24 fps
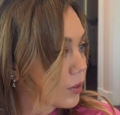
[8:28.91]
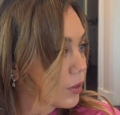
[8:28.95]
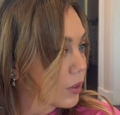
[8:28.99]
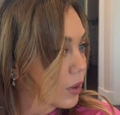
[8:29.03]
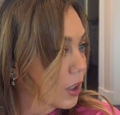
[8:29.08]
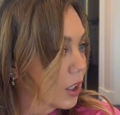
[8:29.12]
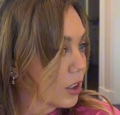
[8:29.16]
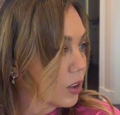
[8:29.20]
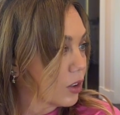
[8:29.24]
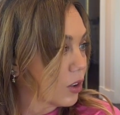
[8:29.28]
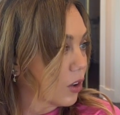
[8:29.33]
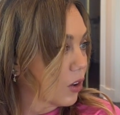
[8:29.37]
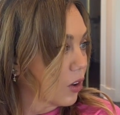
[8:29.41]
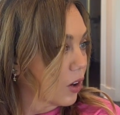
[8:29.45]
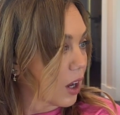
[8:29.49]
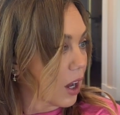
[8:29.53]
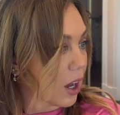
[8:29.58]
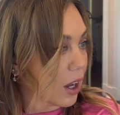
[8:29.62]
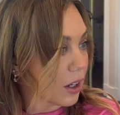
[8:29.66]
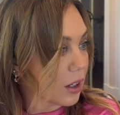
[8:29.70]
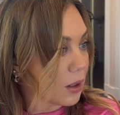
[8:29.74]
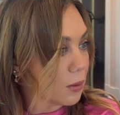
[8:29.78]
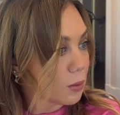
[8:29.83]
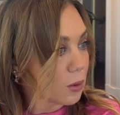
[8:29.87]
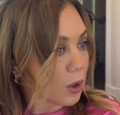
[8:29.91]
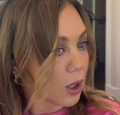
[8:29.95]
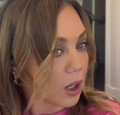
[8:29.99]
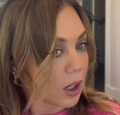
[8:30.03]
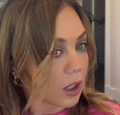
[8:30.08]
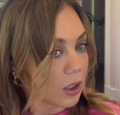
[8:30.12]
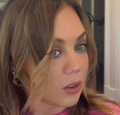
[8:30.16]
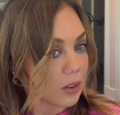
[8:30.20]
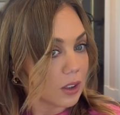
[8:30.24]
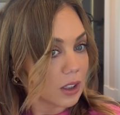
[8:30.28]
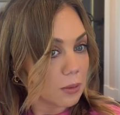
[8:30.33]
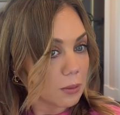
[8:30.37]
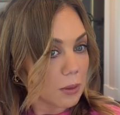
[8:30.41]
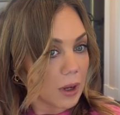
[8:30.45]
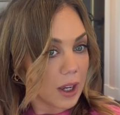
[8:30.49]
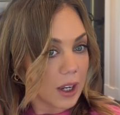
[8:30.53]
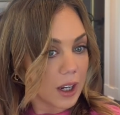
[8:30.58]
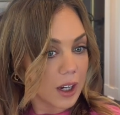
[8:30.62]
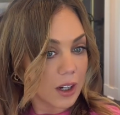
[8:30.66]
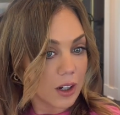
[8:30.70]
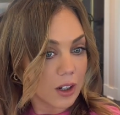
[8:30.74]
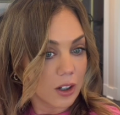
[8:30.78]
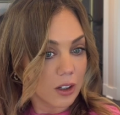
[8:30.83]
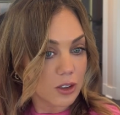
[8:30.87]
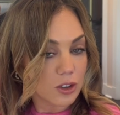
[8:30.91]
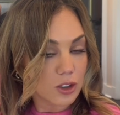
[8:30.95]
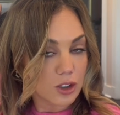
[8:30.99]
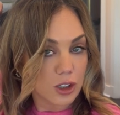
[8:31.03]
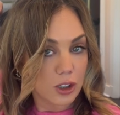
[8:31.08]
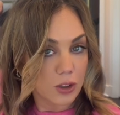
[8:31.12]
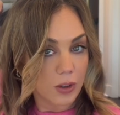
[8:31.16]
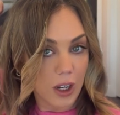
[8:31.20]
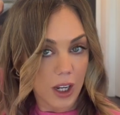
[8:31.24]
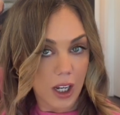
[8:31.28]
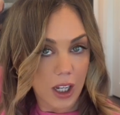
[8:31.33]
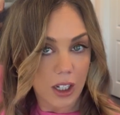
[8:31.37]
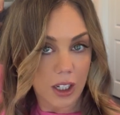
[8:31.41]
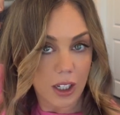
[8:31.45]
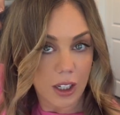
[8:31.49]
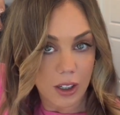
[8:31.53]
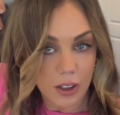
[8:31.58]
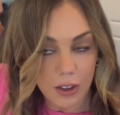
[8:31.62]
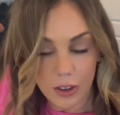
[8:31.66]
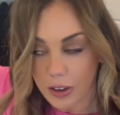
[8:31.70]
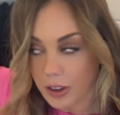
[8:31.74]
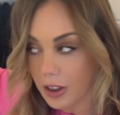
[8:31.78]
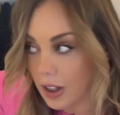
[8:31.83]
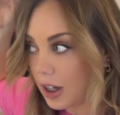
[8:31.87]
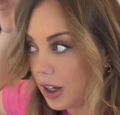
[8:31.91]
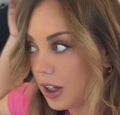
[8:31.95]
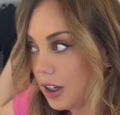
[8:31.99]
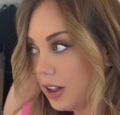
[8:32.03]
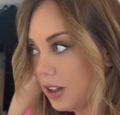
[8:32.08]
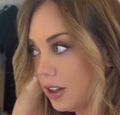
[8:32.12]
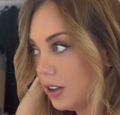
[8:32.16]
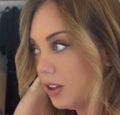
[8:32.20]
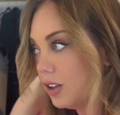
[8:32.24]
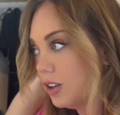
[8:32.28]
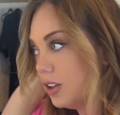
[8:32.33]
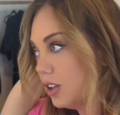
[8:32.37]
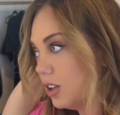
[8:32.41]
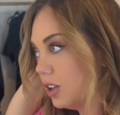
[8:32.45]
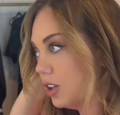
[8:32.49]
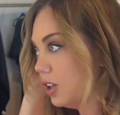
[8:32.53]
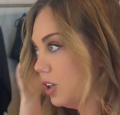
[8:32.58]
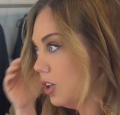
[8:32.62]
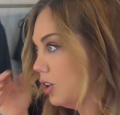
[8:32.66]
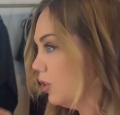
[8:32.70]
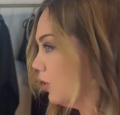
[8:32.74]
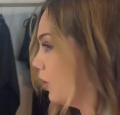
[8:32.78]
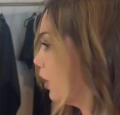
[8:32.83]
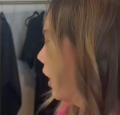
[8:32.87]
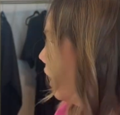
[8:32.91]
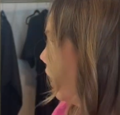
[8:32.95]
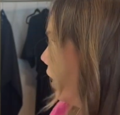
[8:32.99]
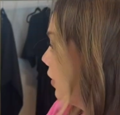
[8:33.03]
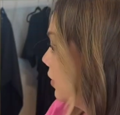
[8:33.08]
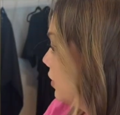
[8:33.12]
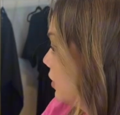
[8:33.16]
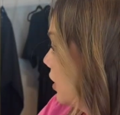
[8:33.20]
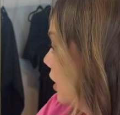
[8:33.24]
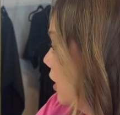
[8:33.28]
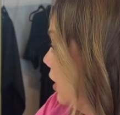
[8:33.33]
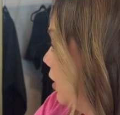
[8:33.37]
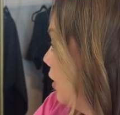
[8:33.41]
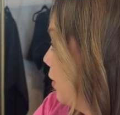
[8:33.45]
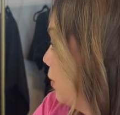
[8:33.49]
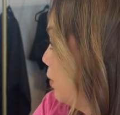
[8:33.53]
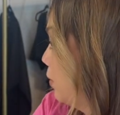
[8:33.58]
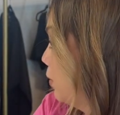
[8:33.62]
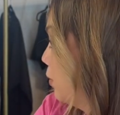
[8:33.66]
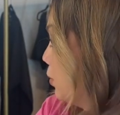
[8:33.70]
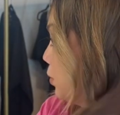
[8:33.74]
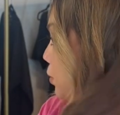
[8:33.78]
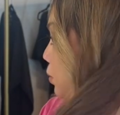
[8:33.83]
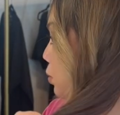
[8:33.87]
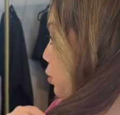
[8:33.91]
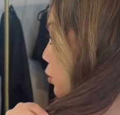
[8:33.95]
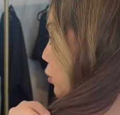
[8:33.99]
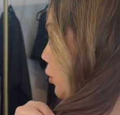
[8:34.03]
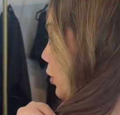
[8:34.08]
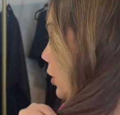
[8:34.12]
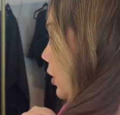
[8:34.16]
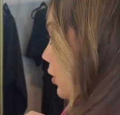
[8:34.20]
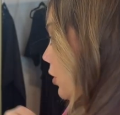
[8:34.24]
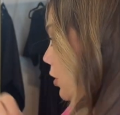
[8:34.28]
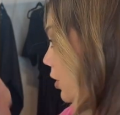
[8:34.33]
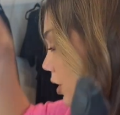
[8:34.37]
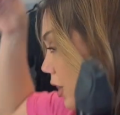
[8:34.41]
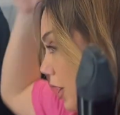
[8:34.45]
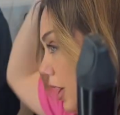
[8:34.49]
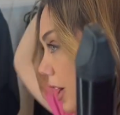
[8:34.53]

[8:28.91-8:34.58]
And y'all, I am curling my hair on 280, okay? You don't have to broil your